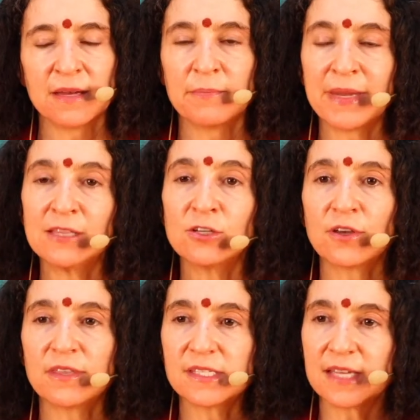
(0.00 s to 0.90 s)
it may
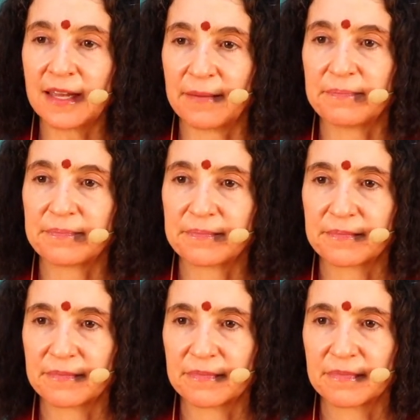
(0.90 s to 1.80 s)
look the same.
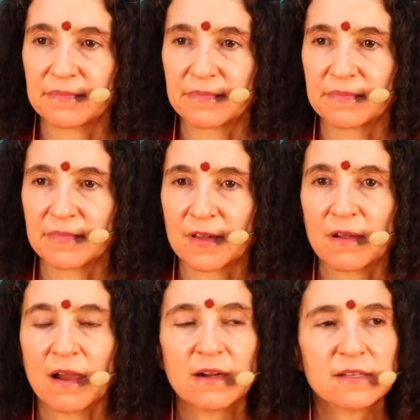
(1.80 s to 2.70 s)

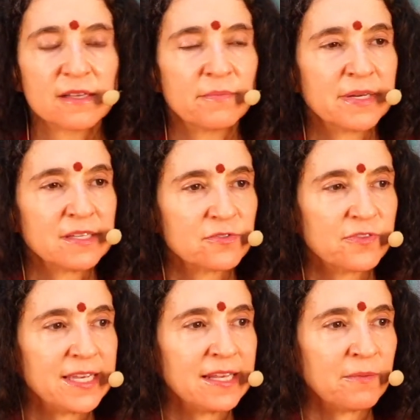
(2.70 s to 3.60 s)
Somebody's
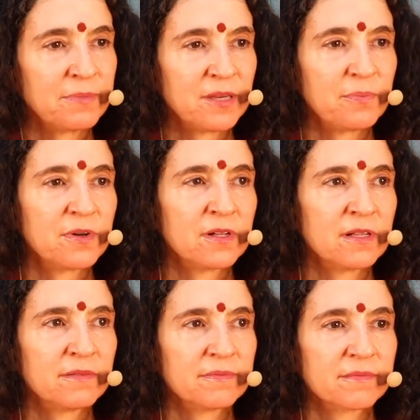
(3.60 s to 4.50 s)
feeding
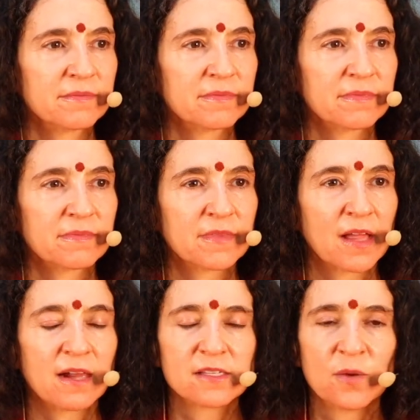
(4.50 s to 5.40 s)
people,
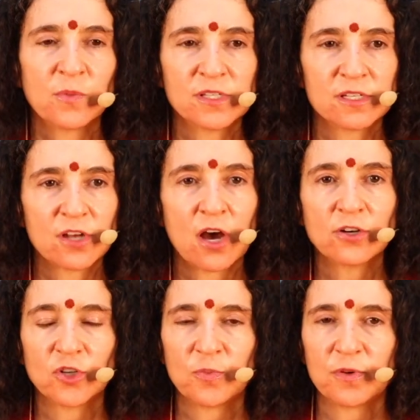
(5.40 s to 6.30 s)
someone's a
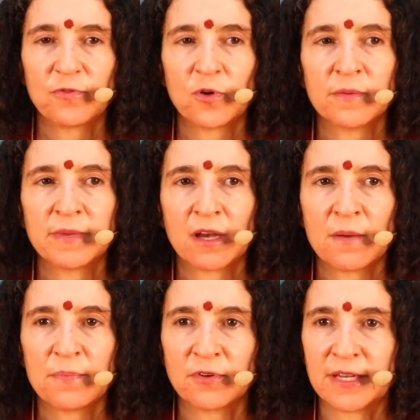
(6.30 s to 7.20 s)
doctor performing
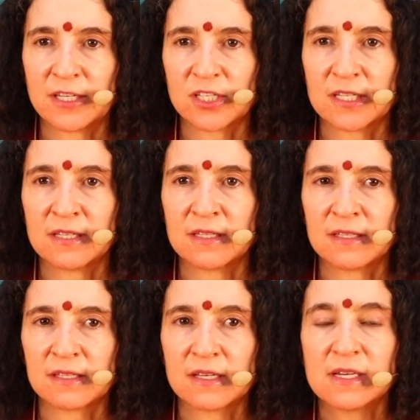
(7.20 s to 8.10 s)

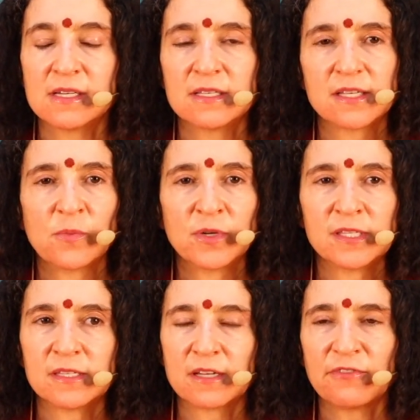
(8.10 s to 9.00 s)
operations,
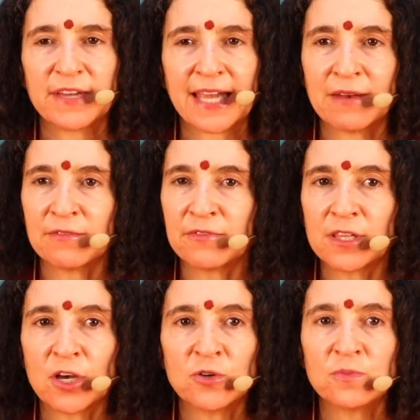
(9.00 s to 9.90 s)
someone's stuffing
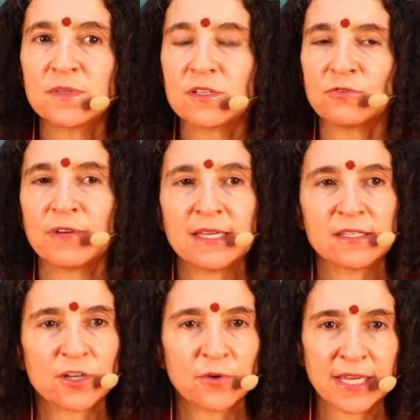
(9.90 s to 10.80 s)
envelopes to
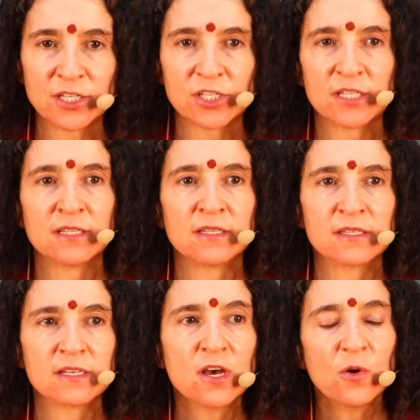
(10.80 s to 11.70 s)
raise
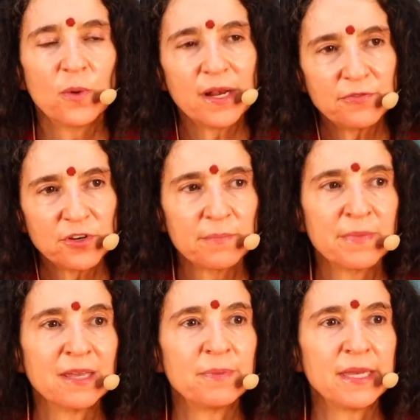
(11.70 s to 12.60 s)
donations, whatever it
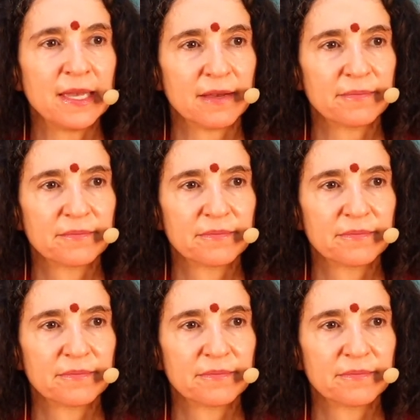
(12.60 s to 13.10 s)
may be.